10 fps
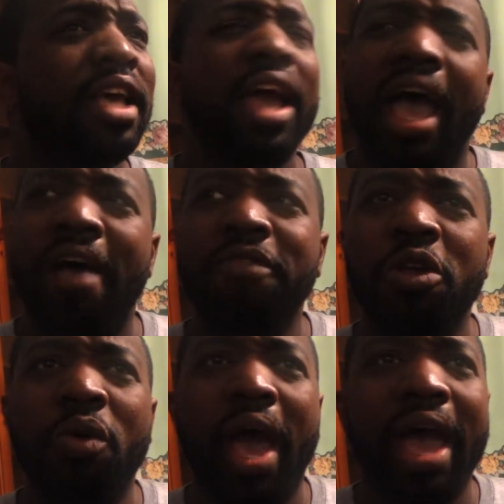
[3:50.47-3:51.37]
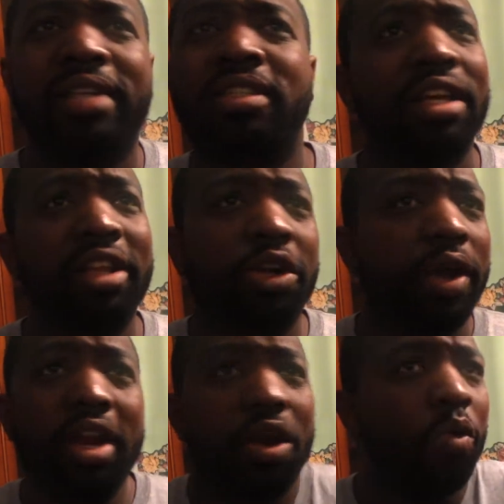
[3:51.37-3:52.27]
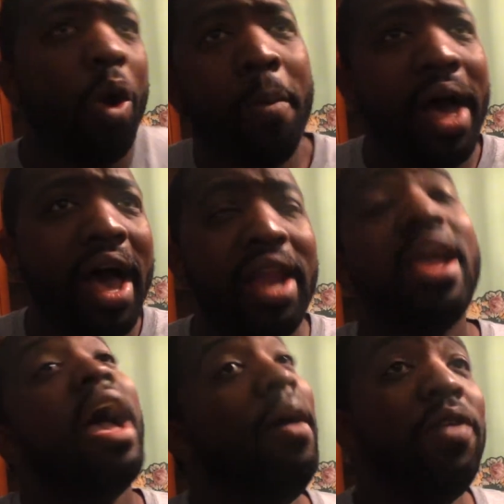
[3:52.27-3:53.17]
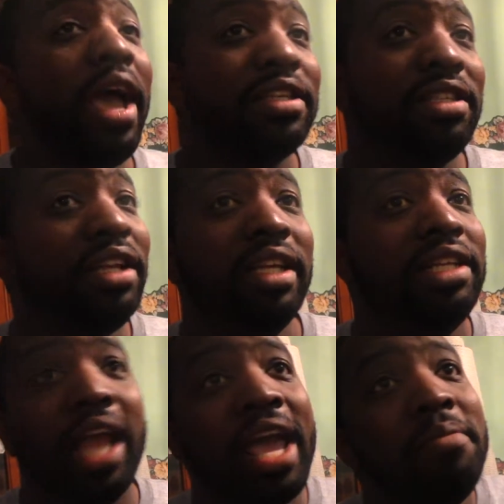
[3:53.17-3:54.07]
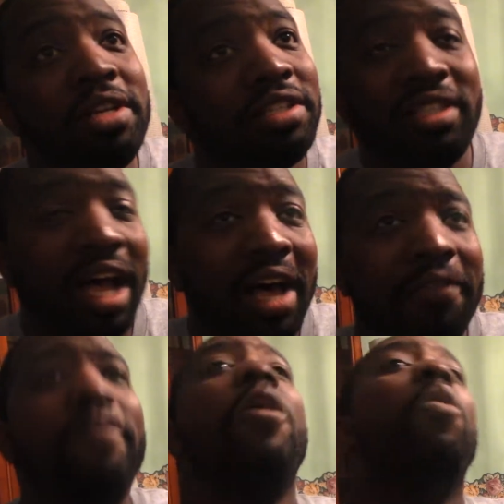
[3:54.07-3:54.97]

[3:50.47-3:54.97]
Have you accidentally created a robot? Have you accidentally damaged stuff?